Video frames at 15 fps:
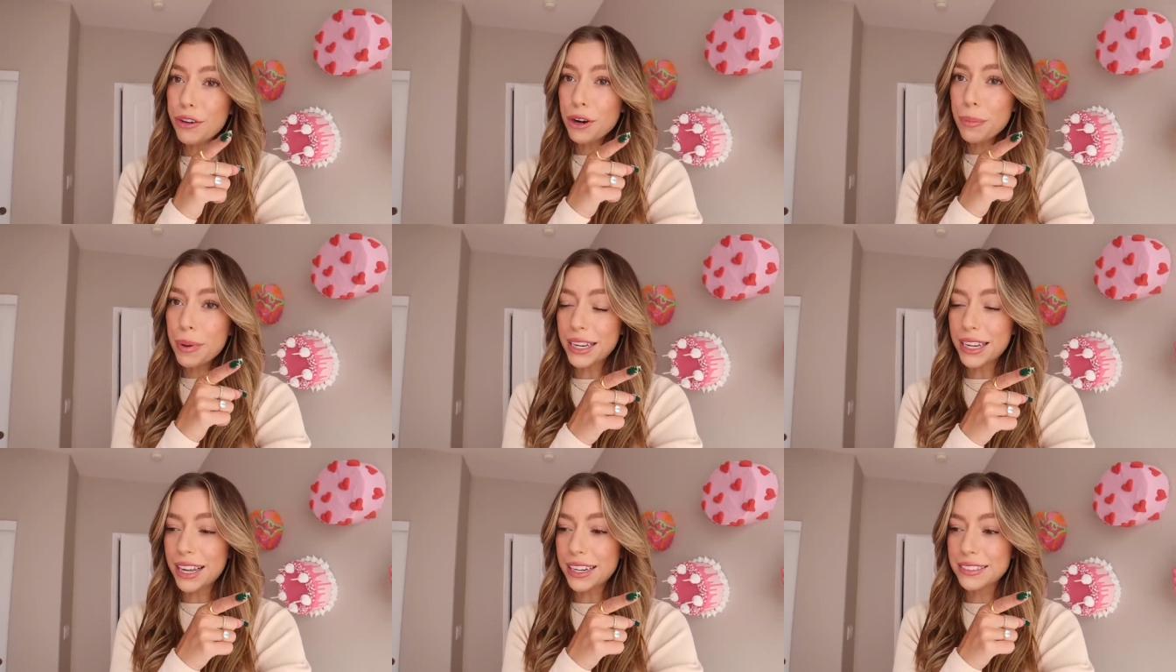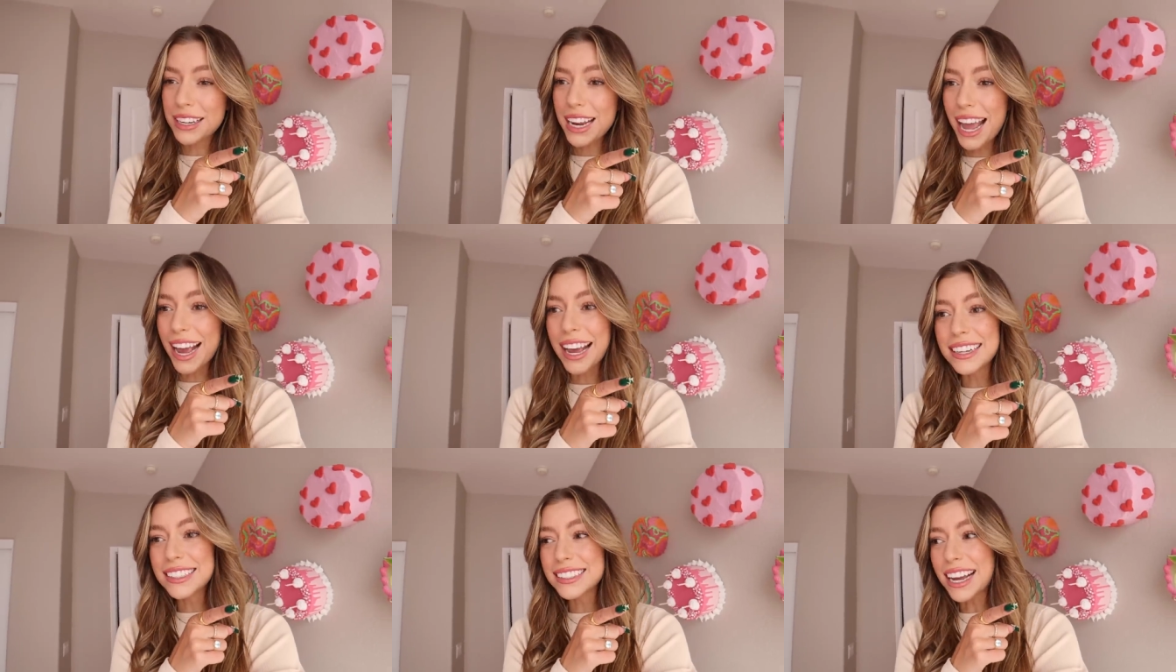your opinion,
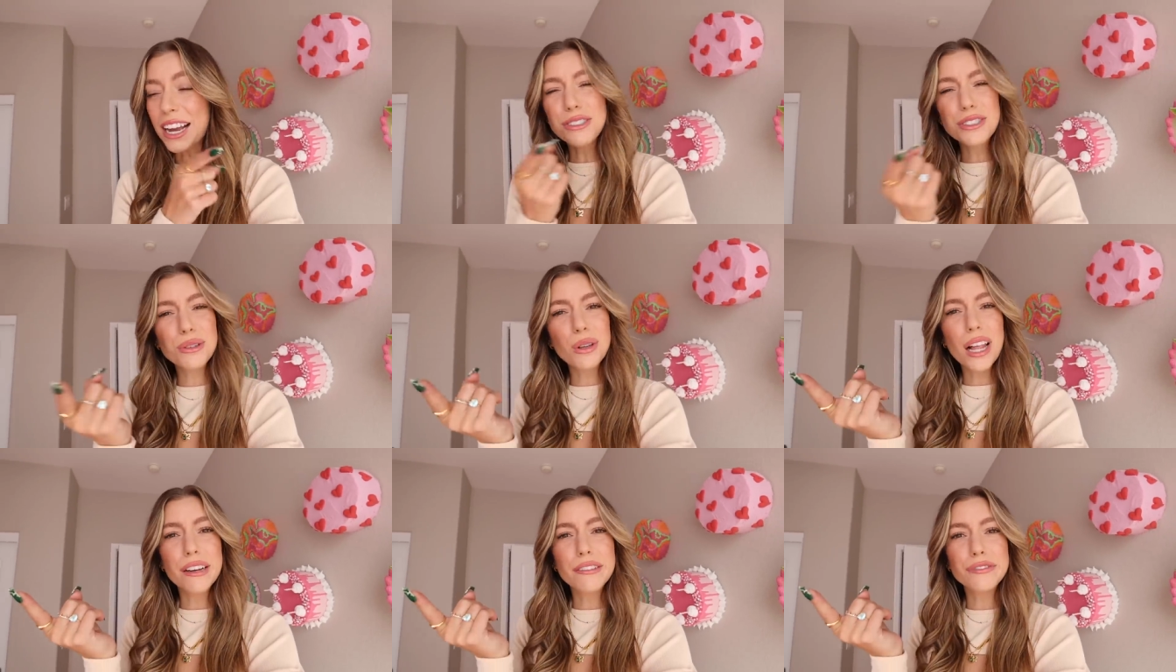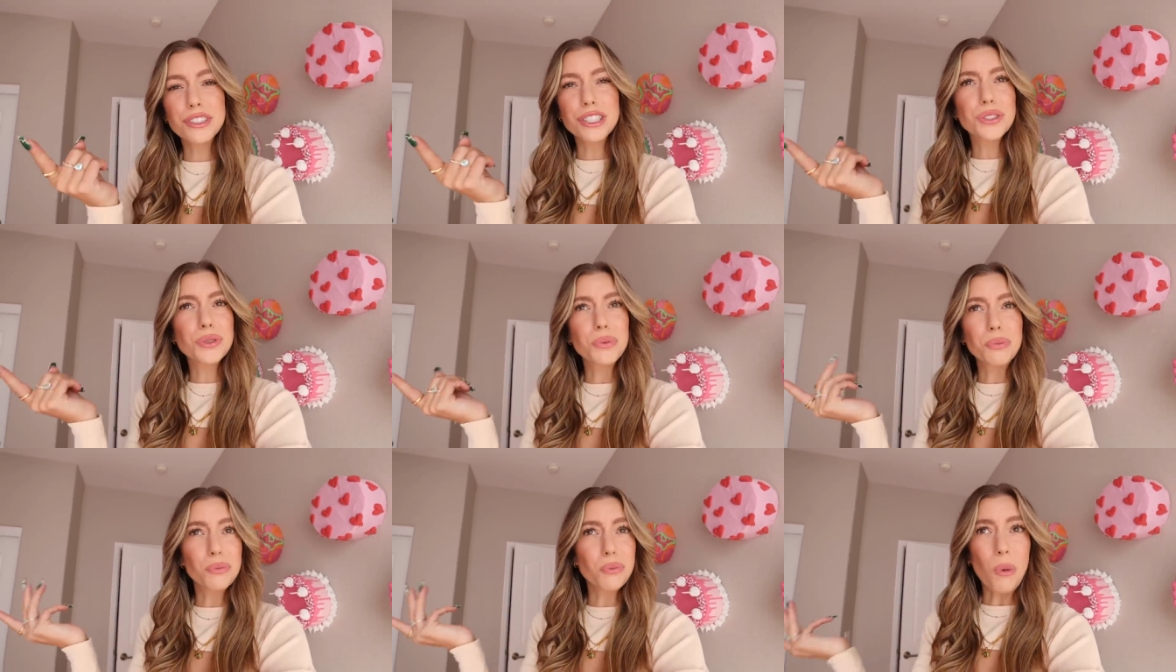and I also love
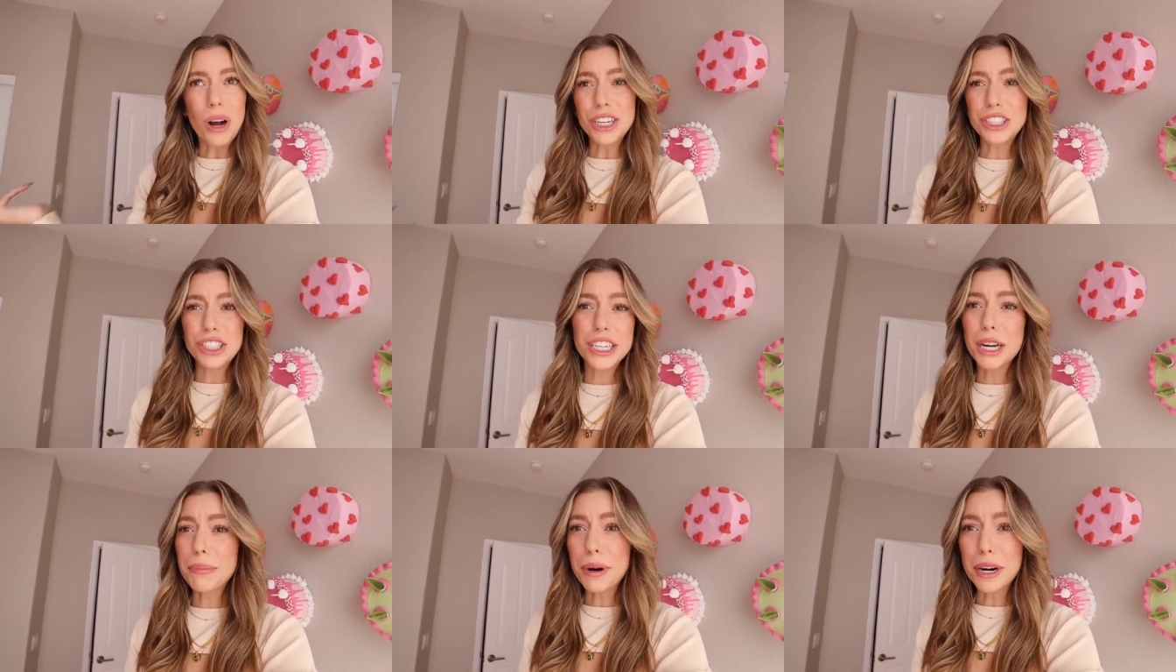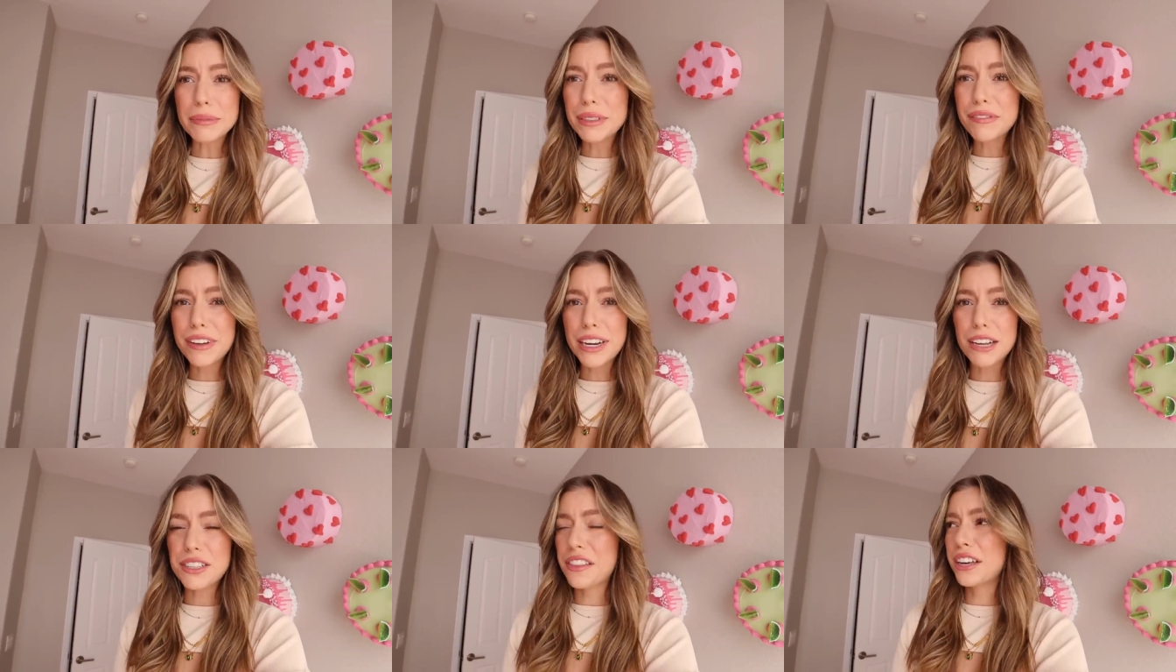just watching apartment videos.